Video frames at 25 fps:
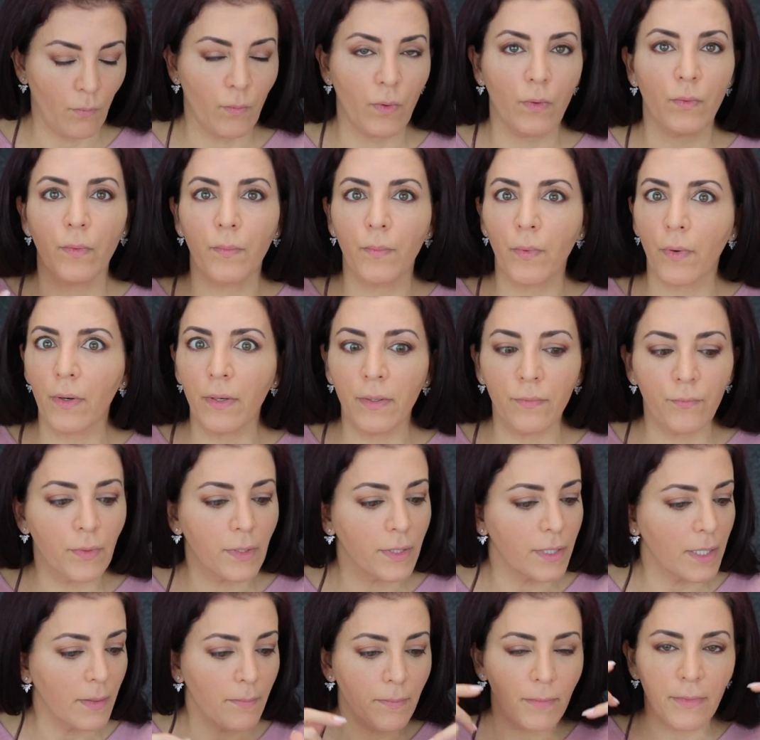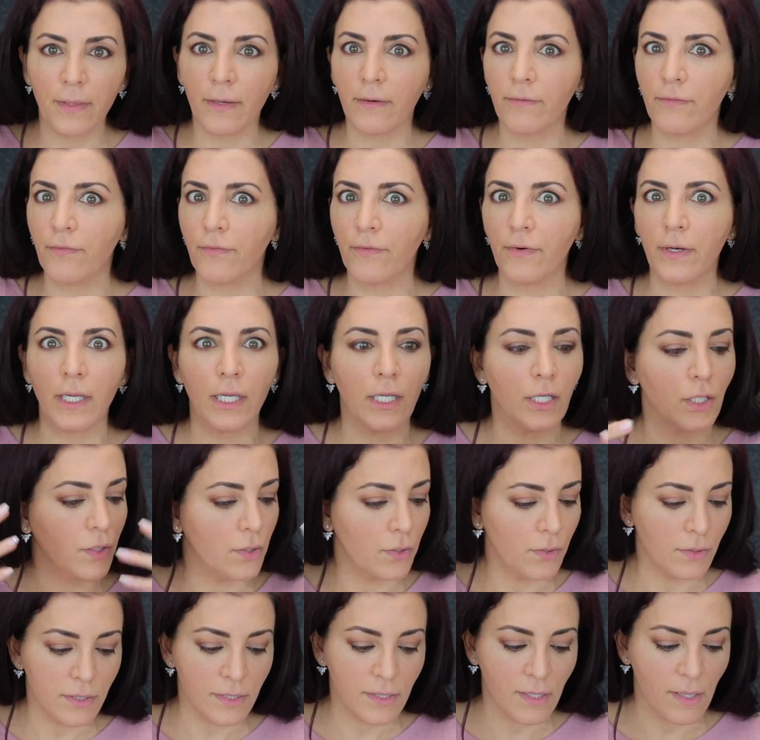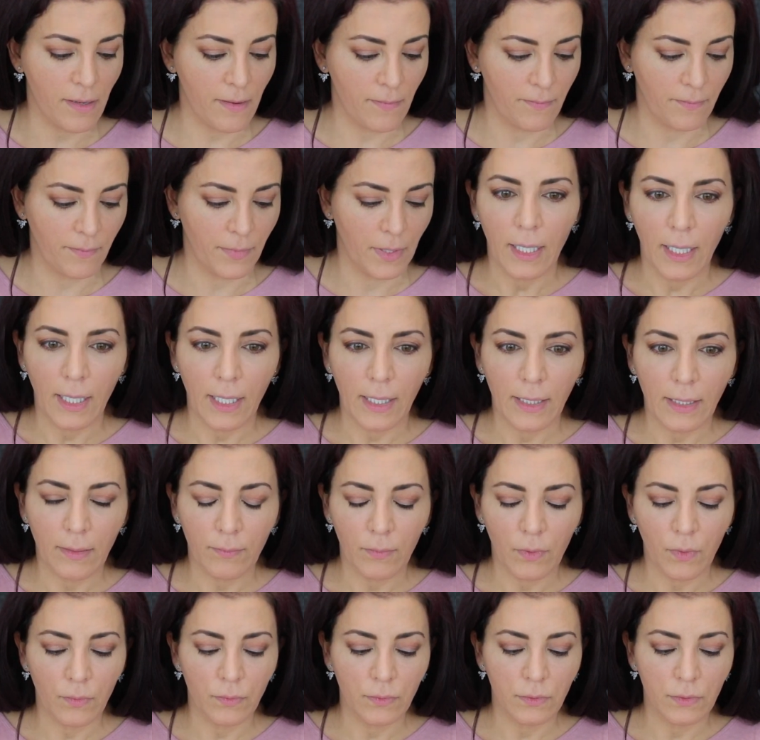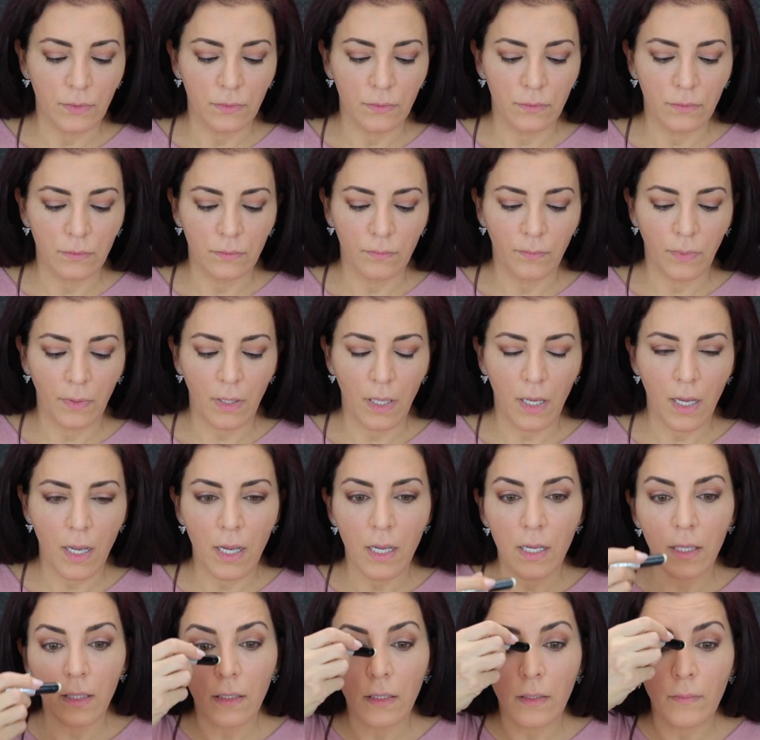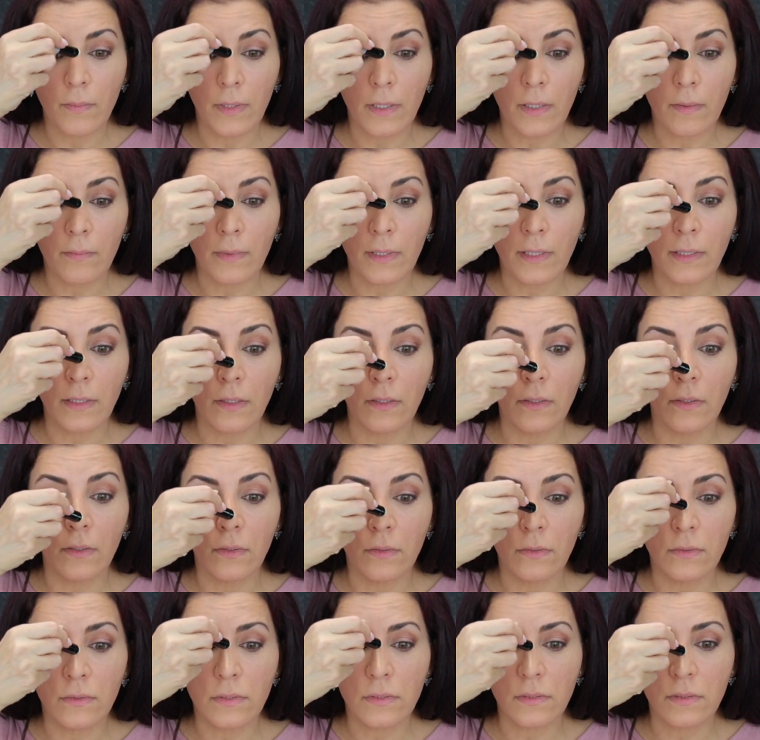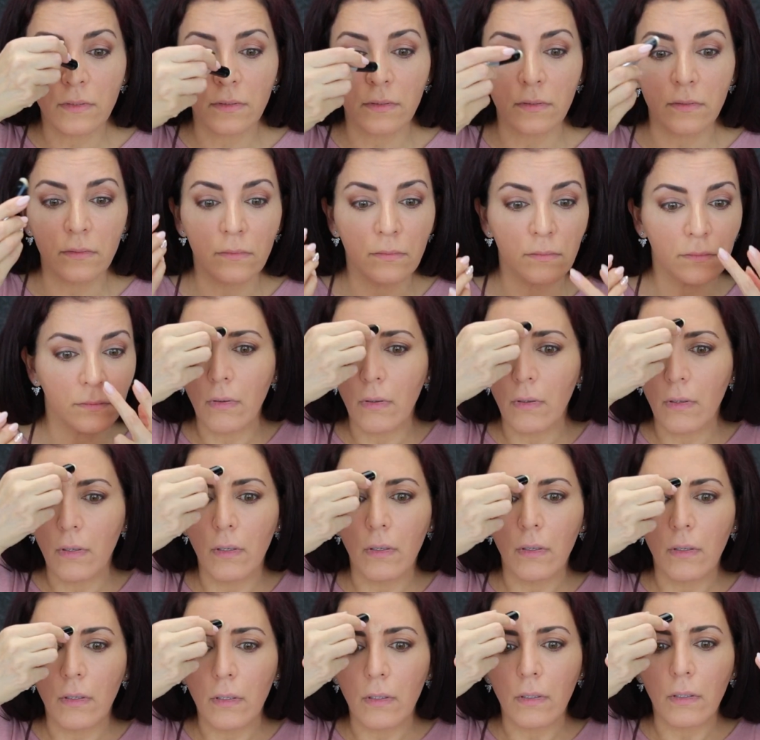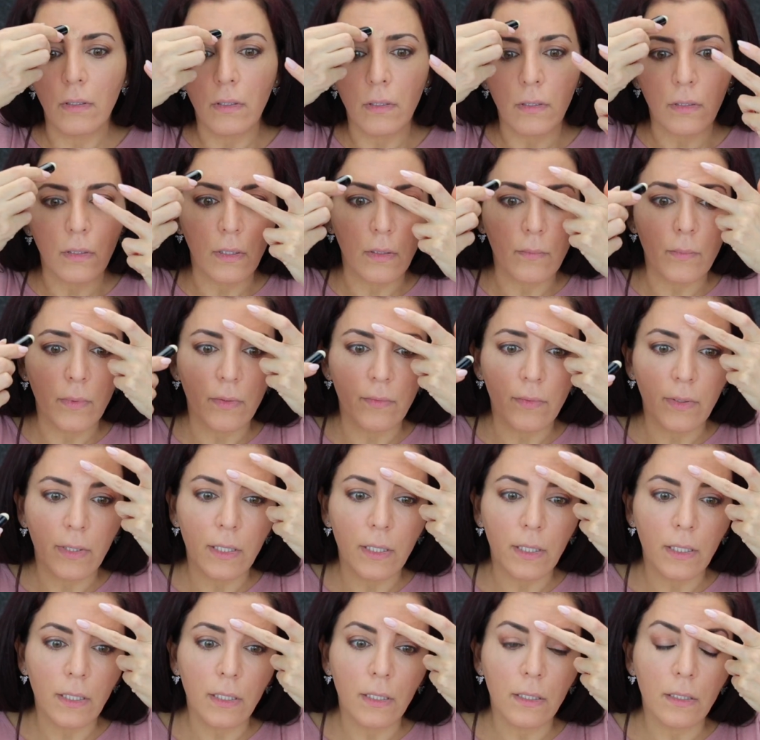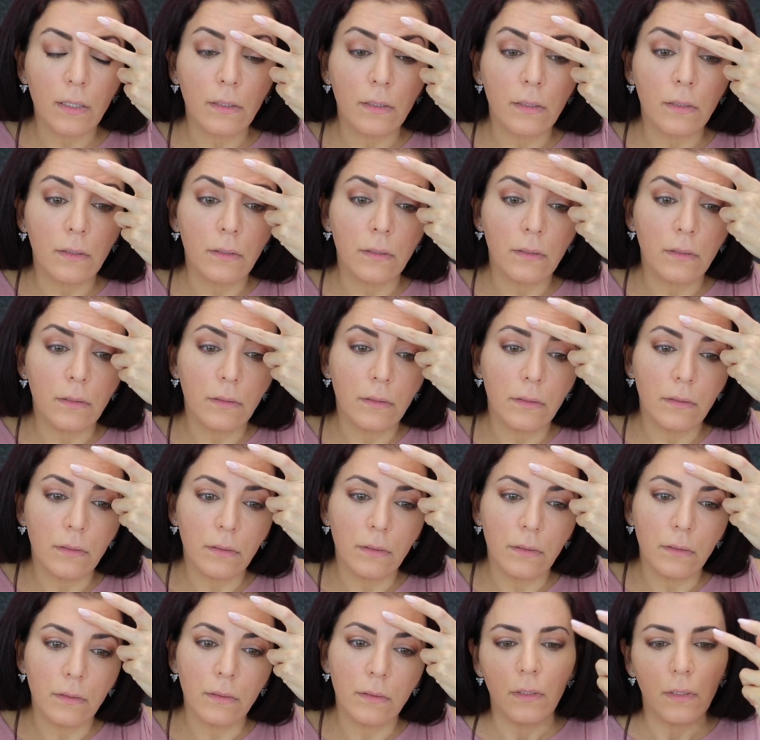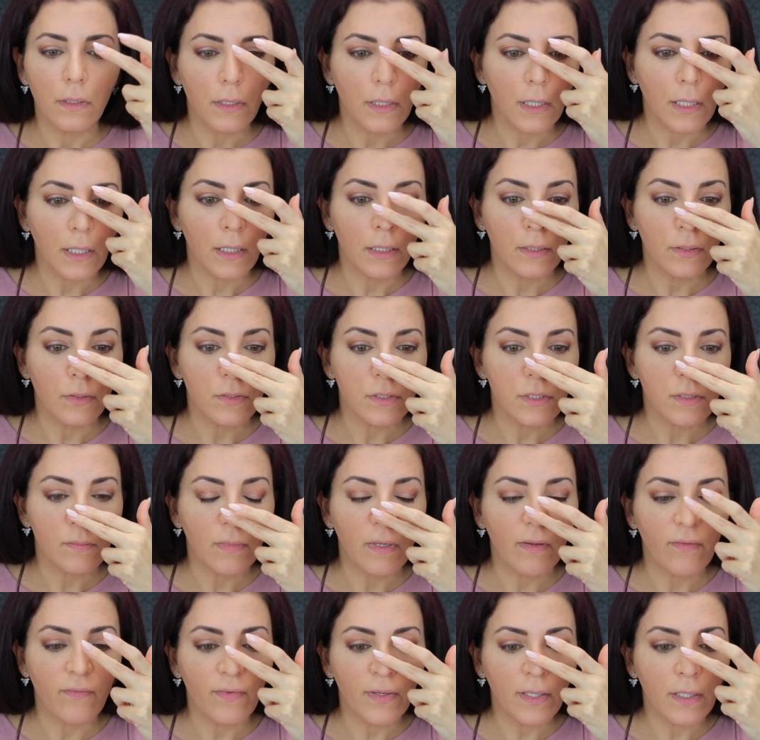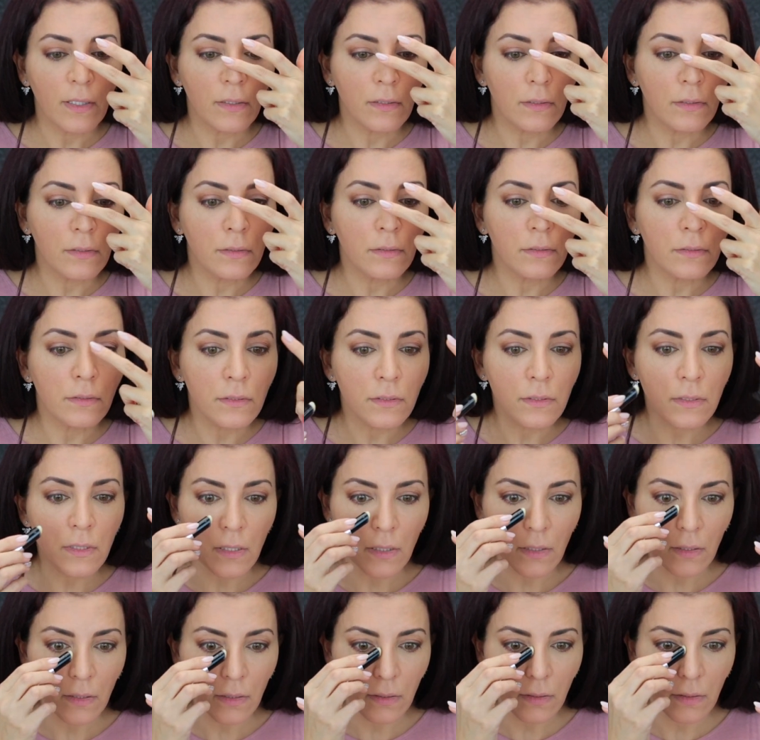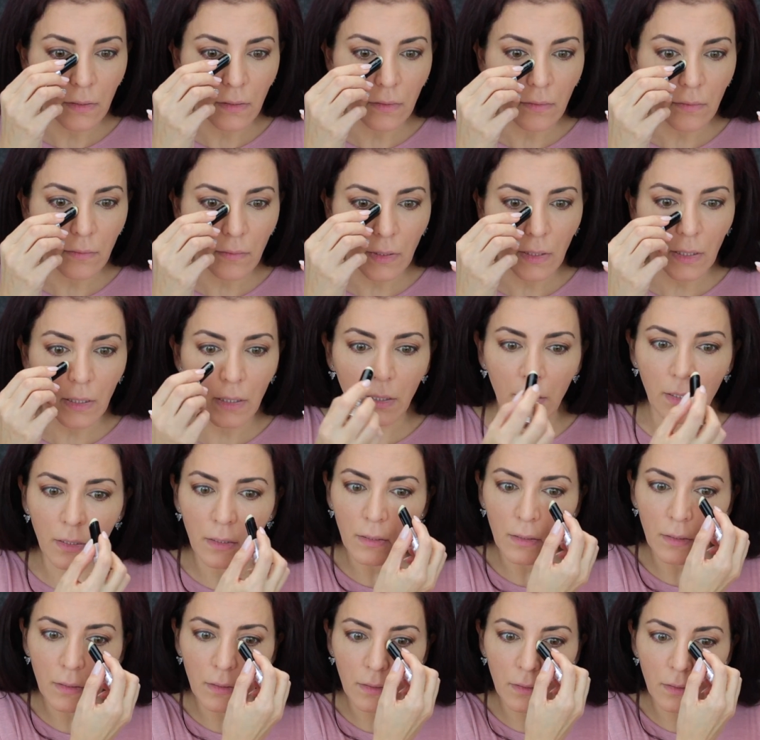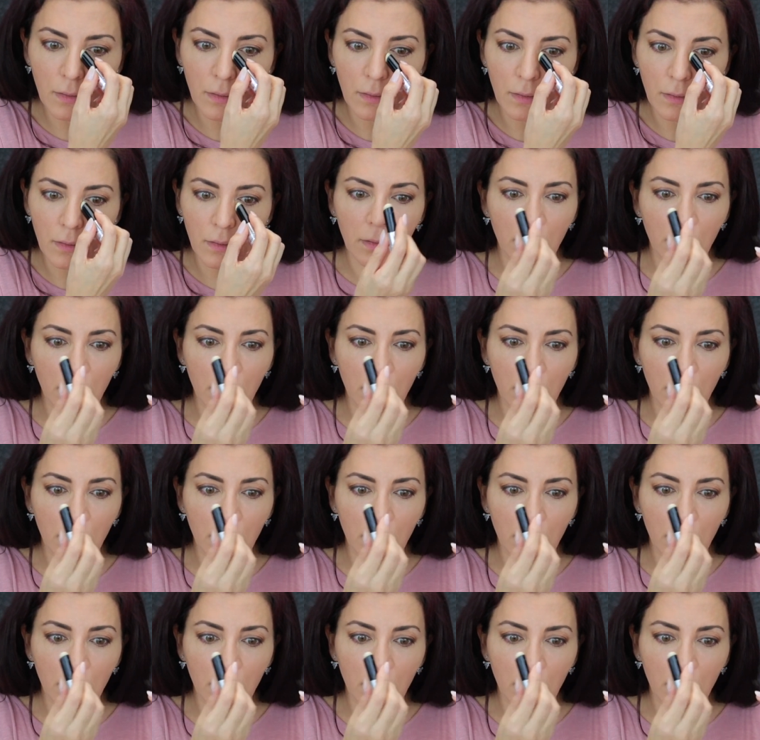We were born with them, they're free, use them. And I'm going to apply a little bit on my nose, a little bit right here. Again, using my fingers, right here,